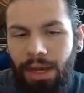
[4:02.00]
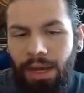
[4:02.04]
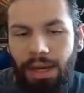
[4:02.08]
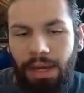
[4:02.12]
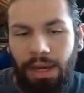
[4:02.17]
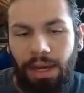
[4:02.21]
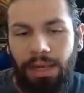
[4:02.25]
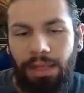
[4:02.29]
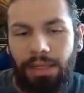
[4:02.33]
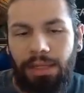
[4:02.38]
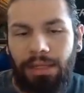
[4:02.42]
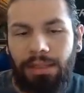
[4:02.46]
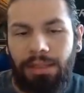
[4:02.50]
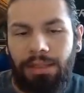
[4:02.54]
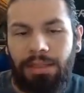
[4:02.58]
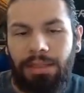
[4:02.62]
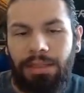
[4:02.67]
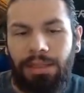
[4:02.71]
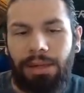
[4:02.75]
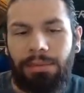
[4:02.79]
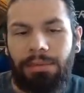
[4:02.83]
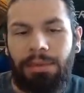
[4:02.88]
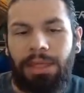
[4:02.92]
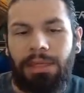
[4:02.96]
And then the
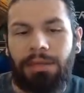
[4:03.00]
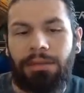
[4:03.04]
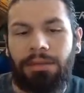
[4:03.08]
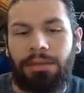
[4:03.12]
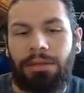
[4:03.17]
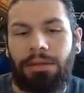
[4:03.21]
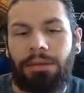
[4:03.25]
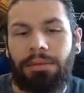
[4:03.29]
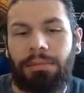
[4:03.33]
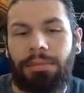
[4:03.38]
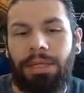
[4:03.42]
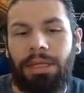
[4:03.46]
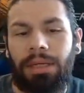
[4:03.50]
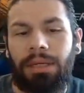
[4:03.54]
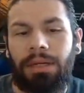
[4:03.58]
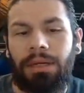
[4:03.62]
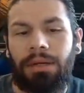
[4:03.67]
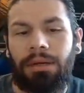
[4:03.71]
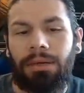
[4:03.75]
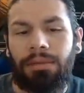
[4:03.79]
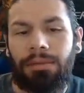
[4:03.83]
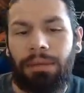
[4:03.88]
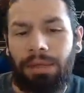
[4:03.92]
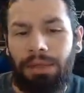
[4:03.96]
same thing is going to be
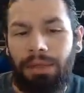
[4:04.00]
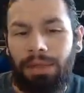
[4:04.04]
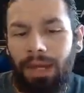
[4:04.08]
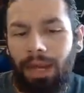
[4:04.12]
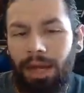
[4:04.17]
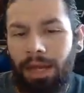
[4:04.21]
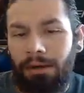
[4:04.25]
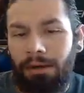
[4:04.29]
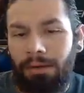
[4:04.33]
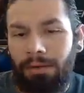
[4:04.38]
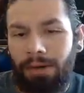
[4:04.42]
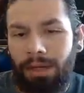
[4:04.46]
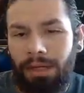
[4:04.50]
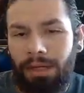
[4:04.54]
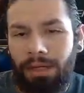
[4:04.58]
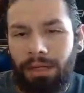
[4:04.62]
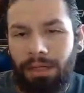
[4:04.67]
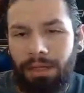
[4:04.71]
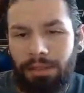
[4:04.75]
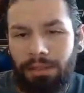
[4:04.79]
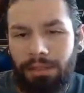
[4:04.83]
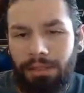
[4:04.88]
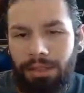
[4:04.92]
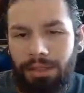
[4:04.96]
here with
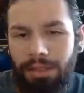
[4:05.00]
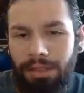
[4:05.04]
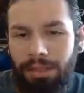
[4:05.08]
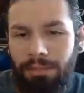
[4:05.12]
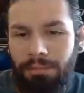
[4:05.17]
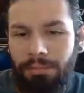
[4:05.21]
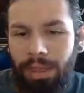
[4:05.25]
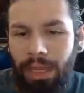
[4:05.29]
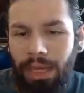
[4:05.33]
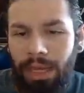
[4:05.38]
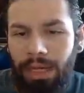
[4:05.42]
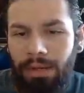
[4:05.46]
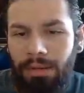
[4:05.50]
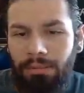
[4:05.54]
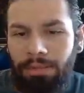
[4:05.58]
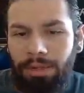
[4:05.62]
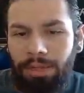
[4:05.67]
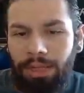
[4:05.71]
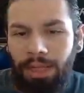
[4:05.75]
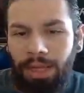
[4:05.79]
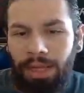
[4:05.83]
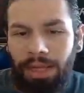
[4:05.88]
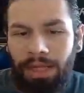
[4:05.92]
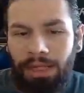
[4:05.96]
Katarina. Just the
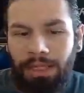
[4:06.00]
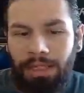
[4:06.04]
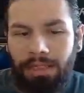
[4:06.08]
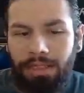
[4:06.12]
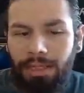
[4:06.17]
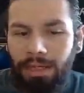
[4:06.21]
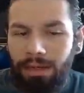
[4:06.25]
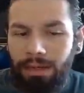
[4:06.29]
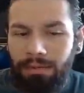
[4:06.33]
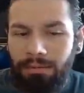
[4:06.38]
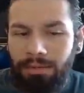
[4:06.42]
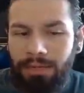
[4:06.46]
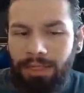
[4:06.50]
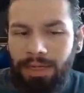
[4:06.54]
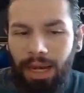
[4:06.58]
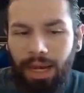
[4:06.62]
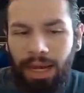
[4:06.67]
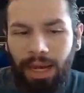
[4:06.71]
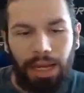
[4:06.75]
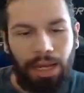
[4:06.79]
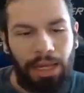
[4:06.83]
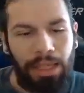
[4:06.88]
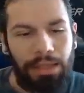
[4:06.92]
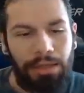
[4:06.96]
Beyblades of
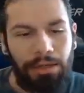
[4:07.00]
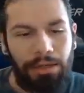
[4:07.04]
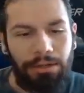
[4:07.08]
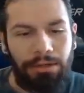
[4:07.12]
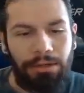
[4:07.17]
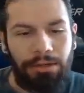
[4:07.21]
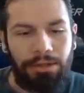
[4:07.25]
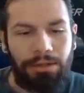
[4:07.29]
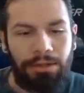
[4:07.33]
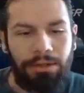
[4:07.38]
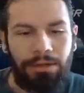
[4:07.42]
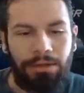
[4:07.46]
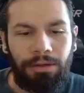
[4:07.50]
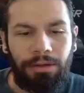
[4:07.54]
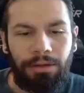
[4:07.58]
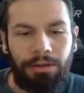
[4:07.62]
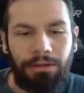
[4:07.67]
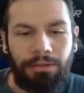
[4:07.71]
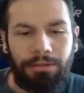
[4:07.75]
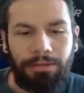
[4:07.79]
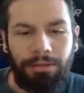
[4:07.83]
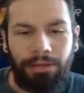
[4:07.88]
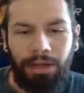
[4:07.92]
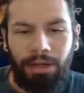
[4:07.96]
death are just going
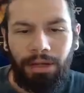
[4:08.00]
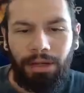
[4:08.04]
to fuck